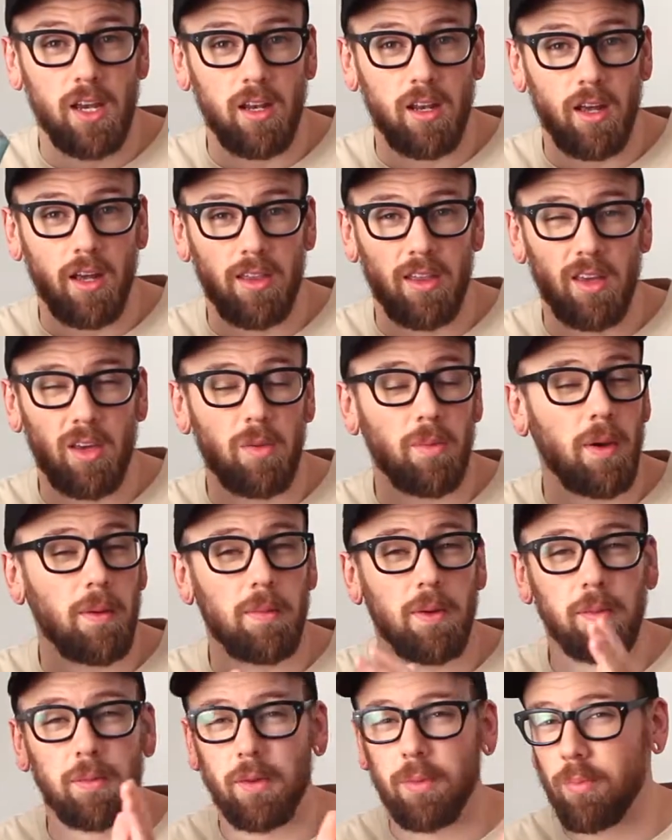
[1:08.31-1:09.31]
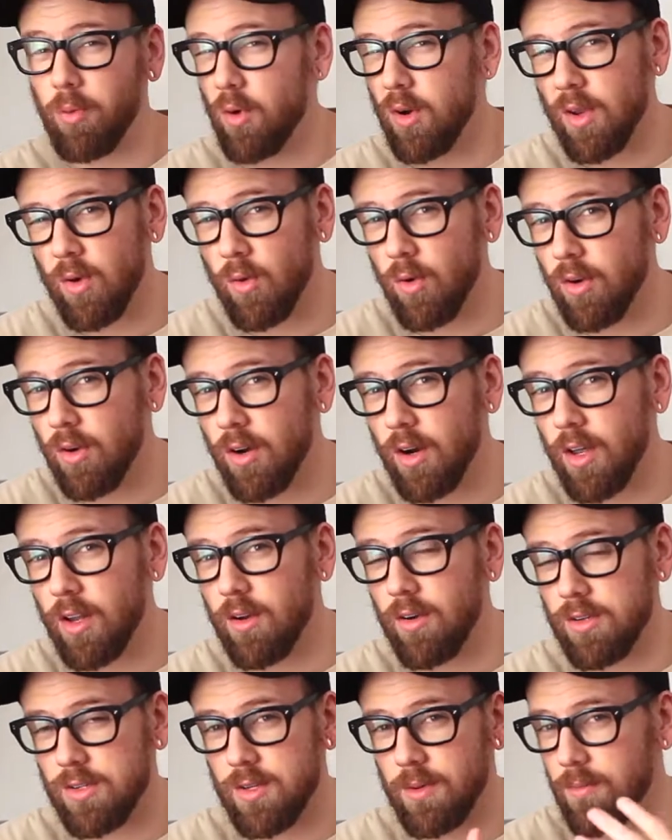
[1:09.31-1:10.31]
I think you might be able to pre-order
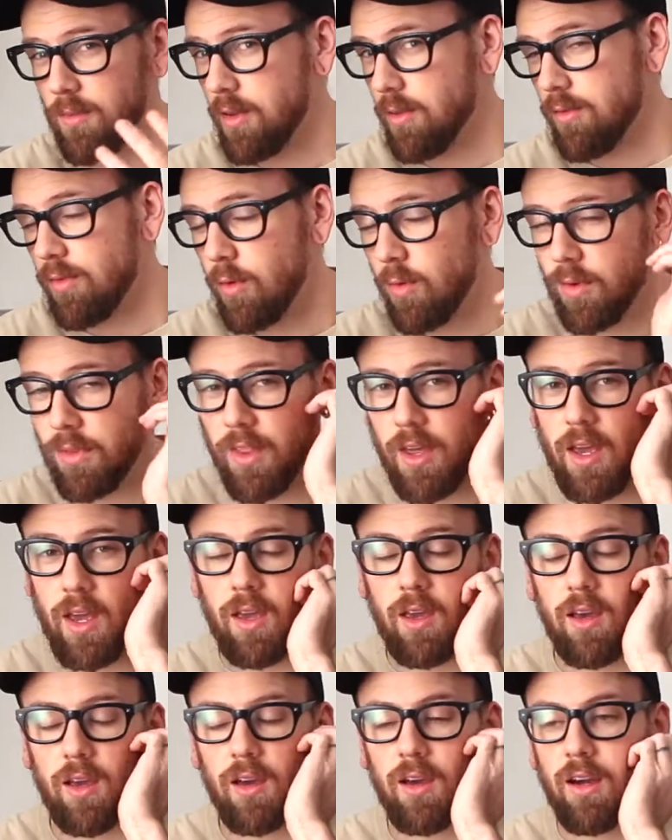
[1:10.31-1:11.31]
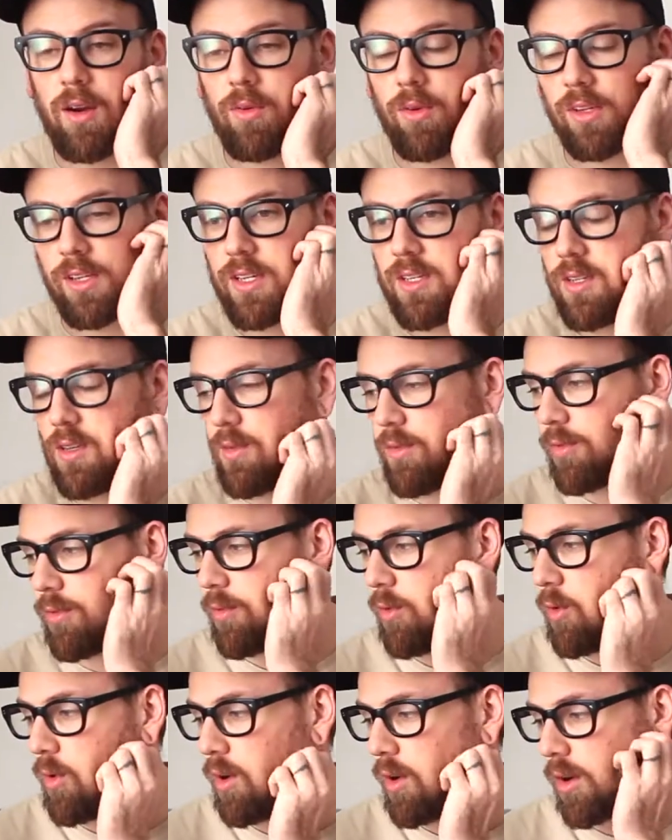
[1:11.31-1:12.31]
it or something for when they release it
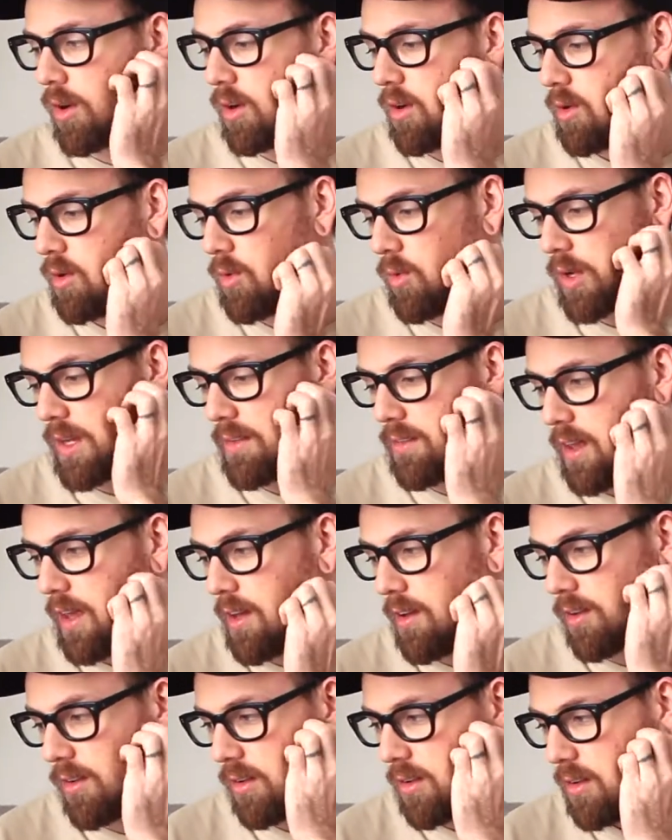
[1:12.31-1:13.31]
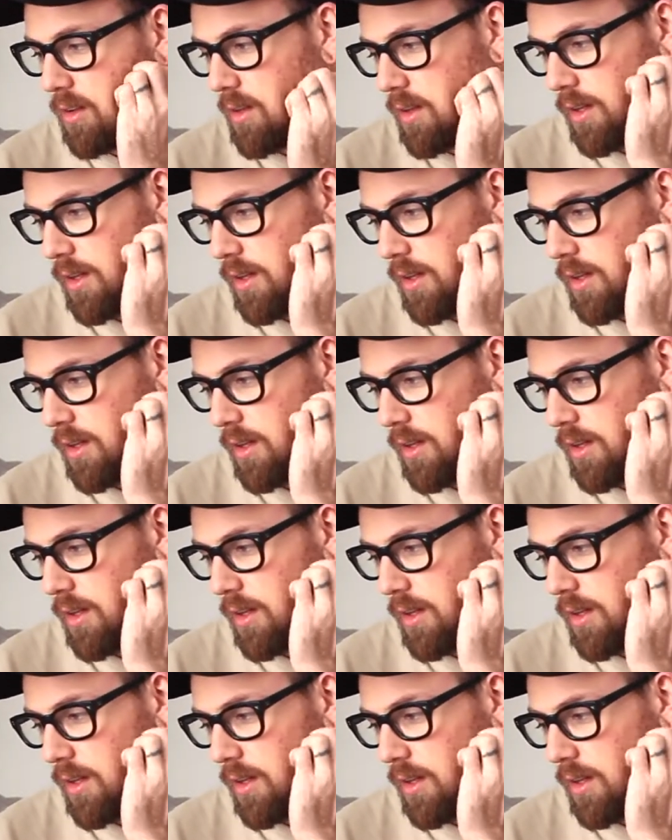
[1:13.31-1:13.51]
for retail,